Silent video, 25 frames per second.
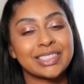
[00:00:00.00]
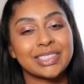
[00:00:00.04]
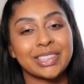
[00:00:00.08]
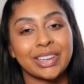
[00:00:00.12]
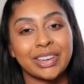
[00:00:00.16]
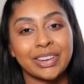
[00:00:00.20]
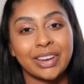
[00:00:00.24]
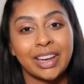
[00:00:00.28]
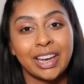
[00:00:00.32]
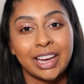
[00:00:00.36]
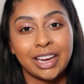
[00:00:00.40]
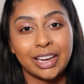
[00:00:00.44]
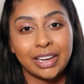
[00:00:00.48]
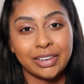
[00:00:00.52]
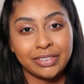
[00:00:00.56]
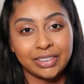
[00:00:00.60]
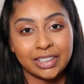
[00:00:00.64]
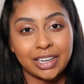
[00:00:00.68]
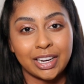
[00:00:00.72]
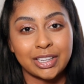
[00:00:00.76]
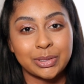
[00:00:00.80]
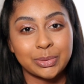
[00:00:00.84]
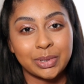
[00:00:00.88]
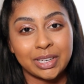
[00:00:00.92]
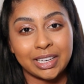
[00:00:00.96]
So if you
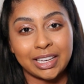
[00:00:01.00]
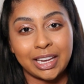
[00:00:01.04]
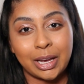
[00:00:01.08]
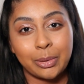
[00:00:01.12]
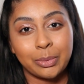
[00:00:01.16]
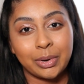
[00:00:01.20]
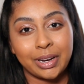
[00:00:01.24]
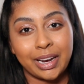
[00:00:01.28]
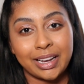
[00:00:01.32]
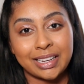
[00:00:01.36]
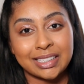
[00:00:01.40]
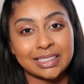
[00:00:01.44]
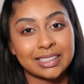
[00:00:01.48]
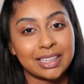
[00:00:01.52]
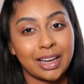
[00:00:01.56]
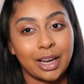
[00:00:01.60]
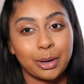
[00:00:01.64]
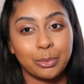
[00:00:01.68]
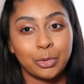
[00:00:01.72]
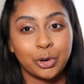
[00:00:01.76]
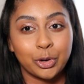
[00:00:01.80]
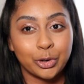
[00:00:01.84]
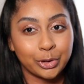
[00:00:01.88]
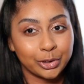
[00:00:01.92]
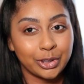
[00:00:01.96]
guys wanna get one next
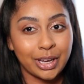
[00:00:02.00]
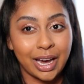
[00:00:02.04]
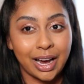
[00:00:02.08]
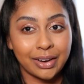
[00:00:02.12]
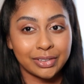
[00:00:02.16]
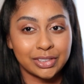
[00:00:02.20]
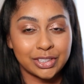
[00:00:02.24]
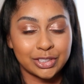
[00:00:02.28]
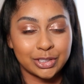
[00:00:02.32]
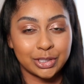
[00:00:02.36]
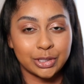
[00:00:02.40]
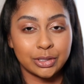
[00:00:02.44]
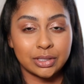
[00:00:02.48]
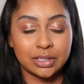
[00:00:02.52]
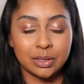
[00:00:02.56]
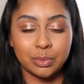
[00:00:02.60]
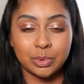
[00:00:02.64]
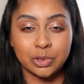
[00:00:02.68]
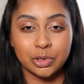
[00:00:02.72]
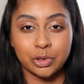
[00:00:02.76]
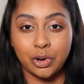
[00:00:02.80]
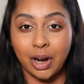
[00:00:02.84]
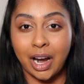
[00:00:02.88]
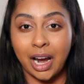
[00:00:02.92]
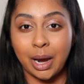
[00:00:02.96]
time, all you have to do is
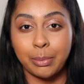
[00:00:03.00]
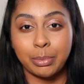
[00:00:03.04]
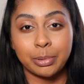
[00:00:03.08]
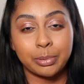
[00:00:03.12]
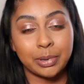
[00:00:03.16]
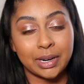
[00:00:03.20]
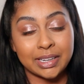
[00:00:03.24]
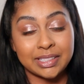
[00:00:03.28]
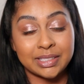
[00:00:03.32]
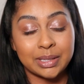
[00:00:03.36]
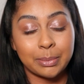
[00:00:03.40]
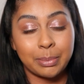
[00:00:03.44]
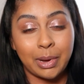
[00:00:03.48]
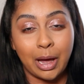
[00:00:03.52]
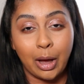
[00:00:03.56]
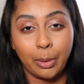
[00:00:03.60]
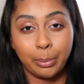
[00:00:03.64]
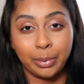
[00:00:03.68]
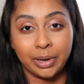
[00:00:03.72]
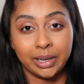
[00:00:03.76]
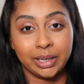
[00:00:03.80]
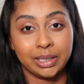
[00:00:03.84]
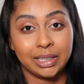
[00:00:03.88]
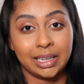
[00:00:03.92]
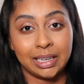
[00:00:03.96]
subscribe, press the bell
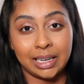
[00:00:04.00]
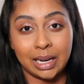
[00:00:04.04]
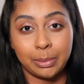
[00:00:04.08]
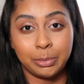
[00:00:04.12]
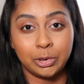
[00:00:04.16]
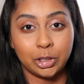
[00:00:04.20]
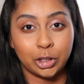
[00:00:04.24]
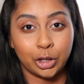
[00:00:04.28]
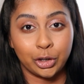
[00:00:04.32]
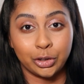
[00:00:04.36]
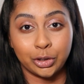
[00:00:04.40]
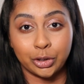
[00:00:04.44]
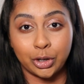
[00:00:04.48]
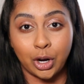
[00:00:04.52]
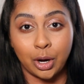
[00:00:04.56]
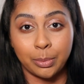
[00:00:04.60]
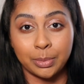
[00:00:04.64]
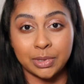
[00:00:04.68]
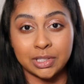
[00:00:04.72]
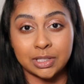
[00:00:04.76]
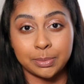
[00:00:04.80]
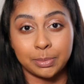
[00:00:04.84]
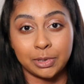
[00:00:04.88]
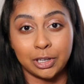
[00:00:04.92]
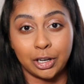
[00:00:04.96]
button and let me know in the comments